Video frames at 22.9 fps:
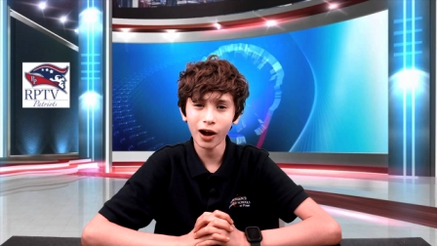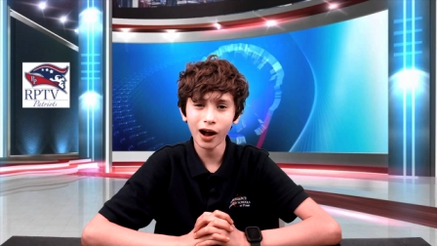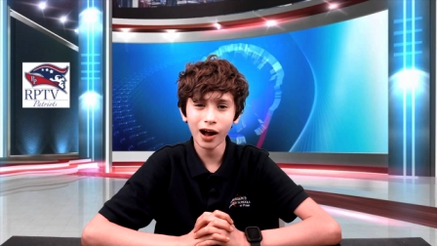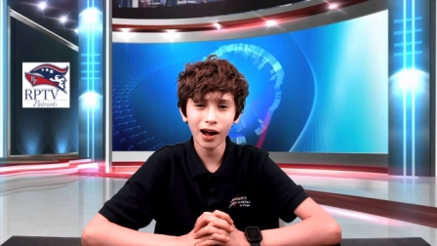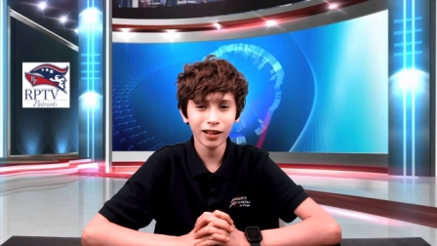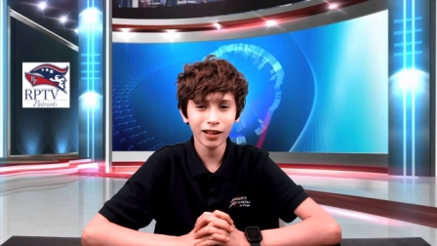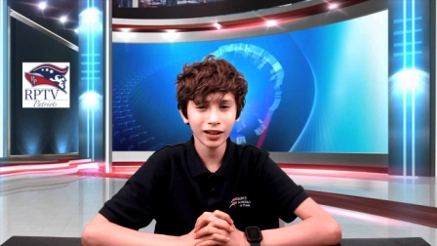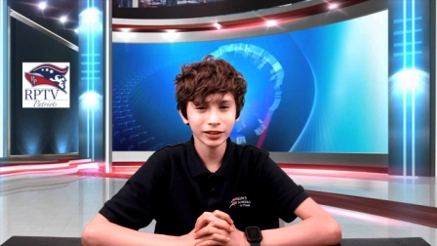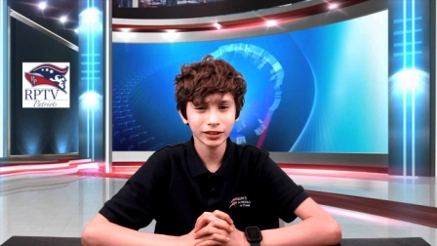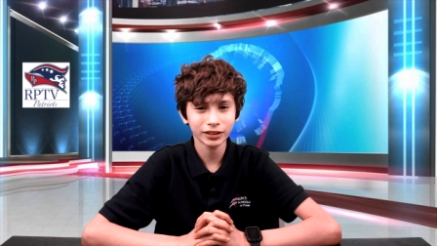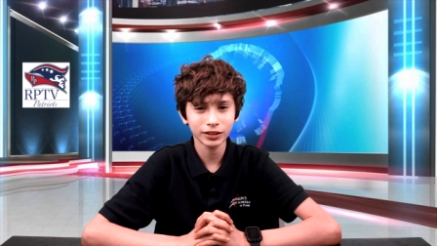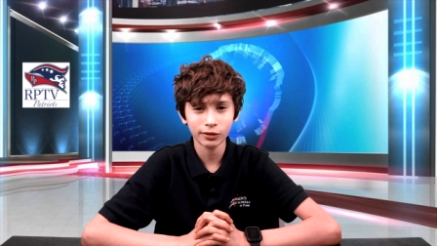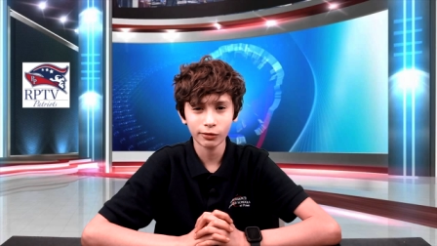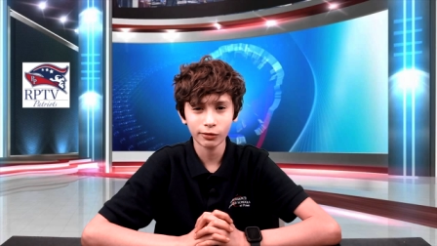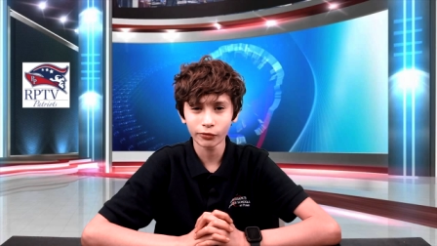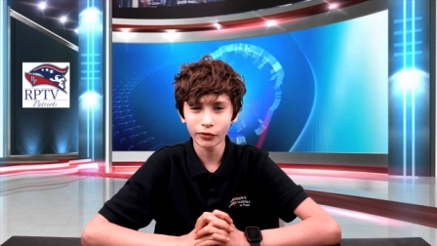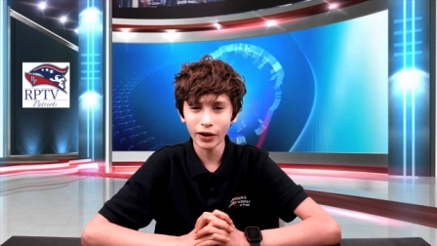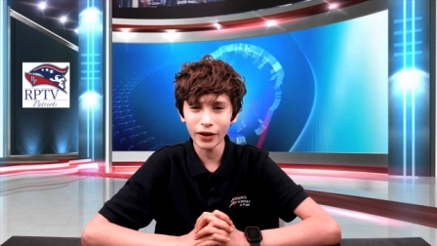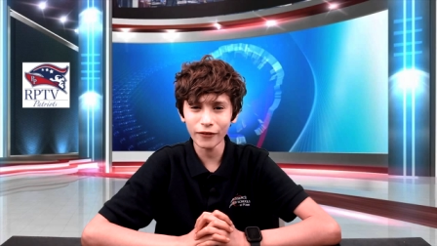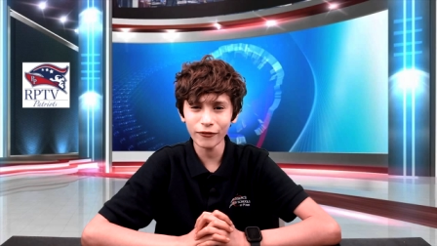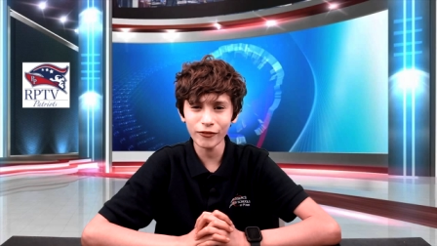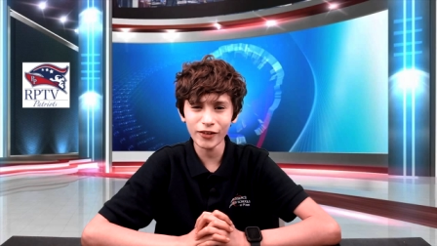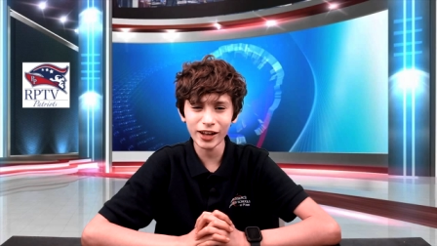all a
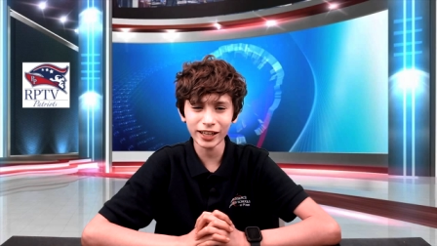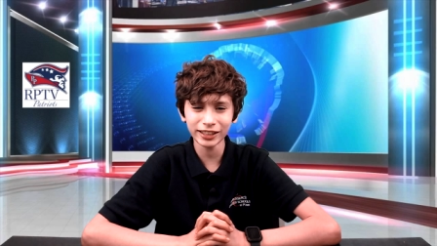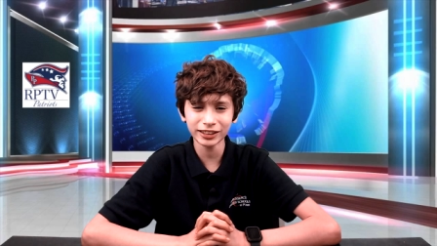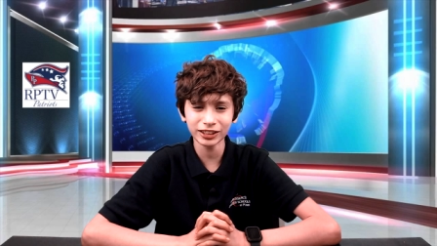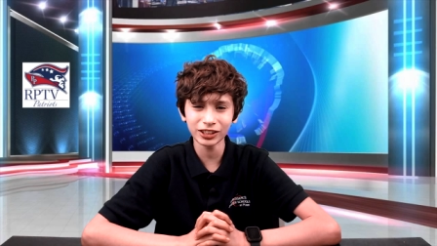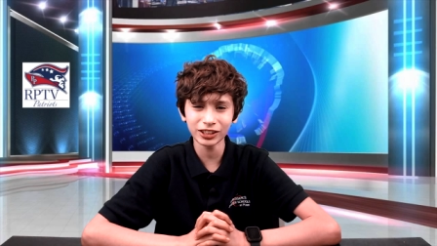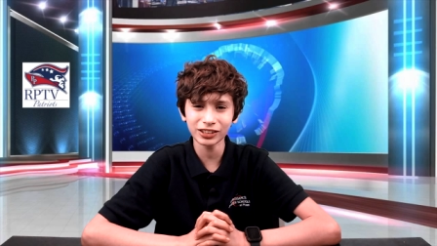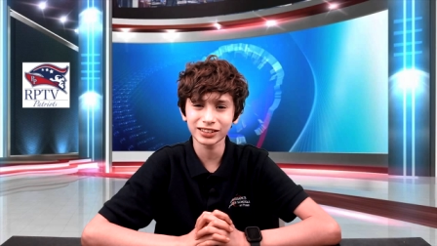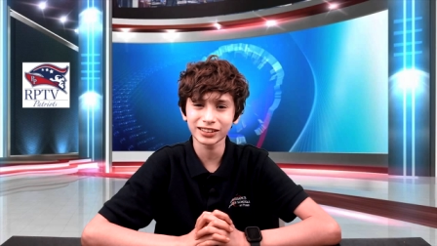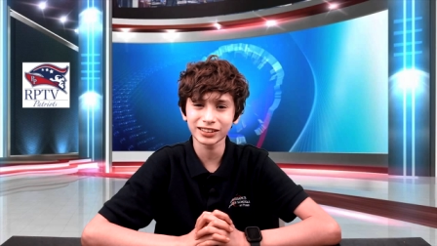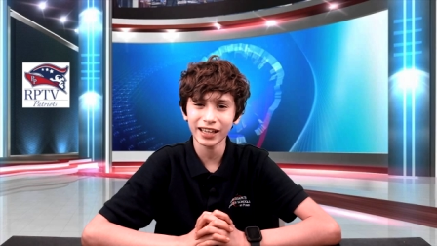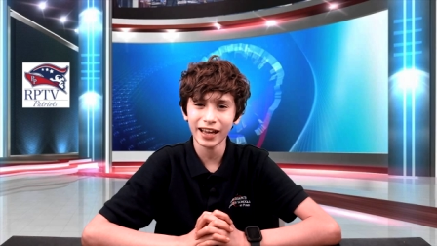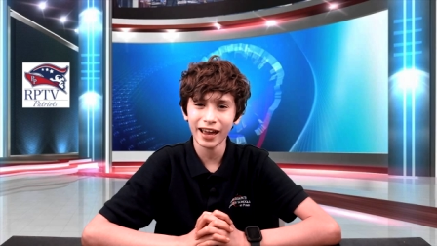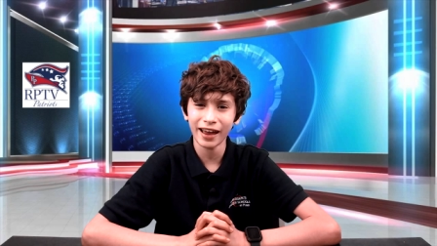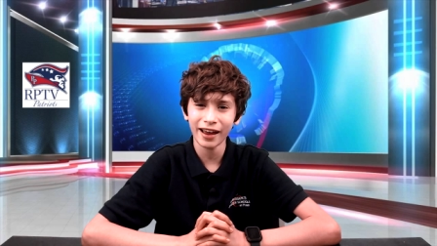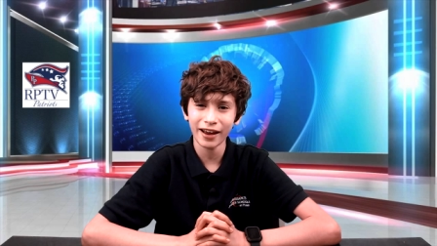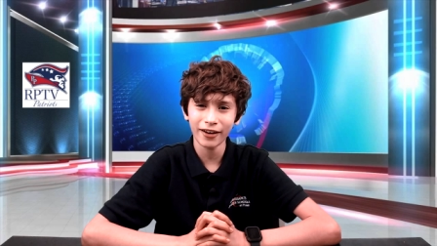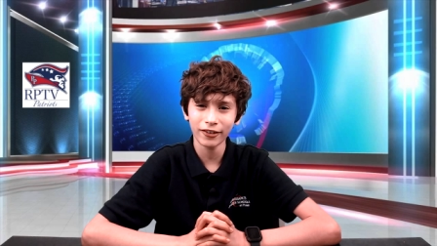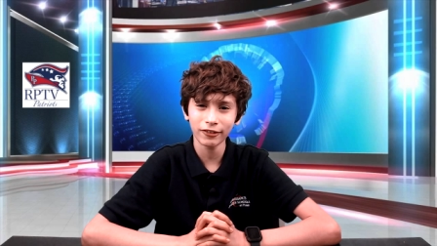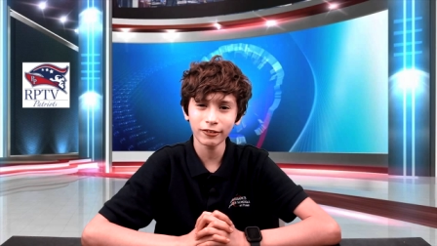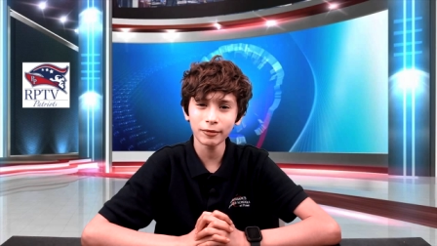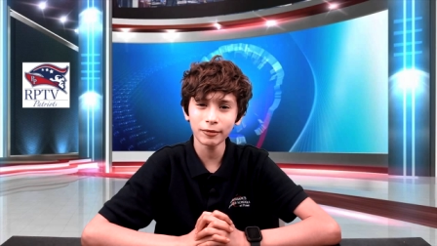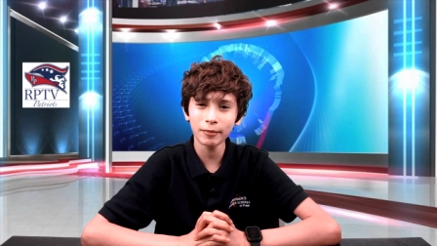terrific Tuesday,
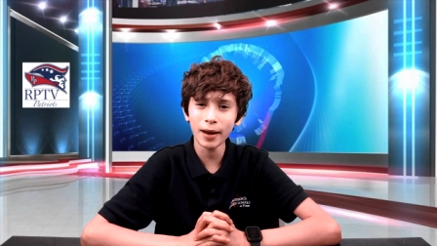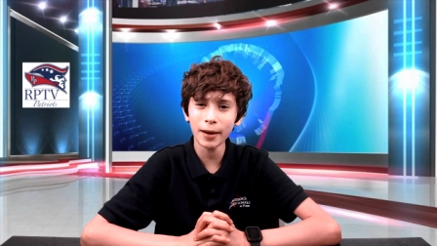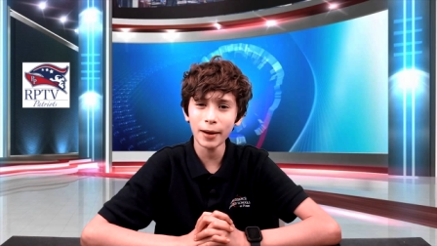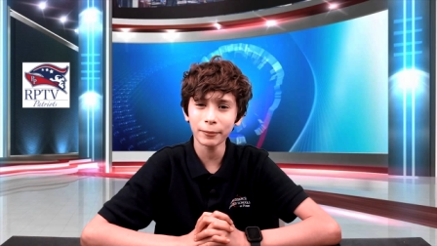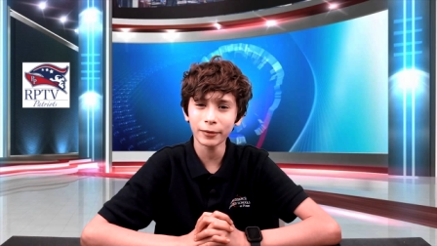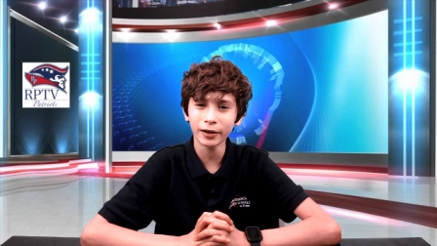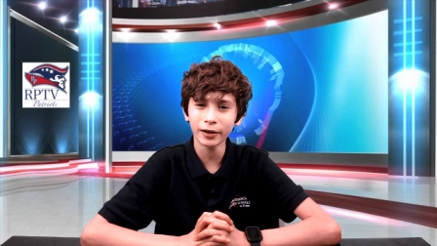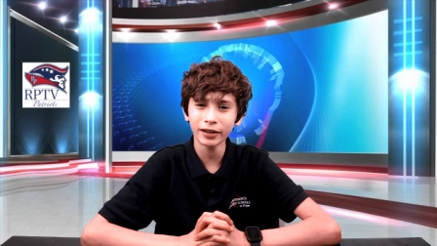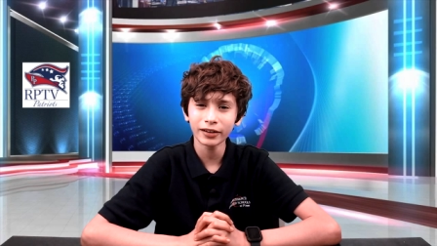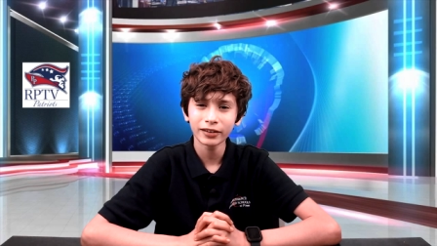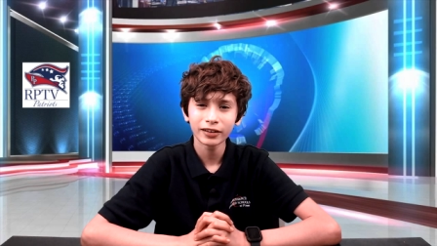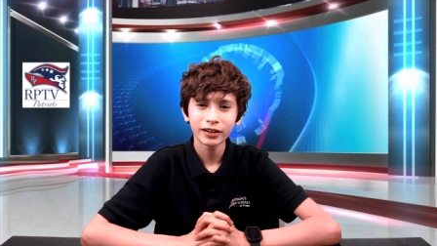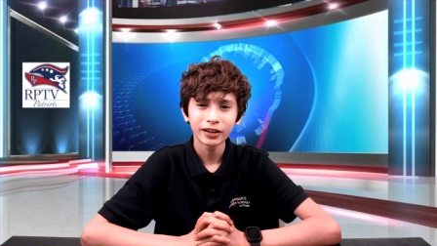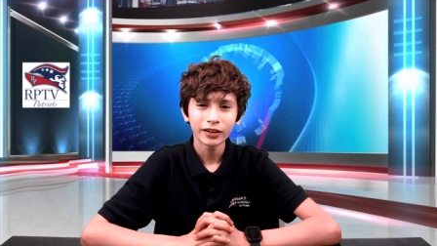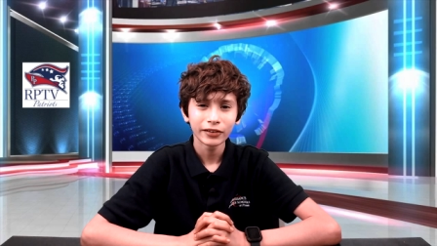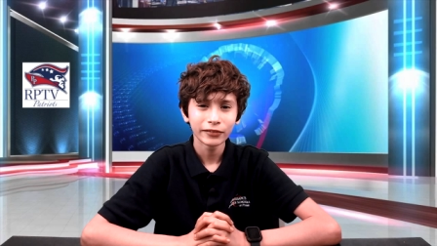and remember,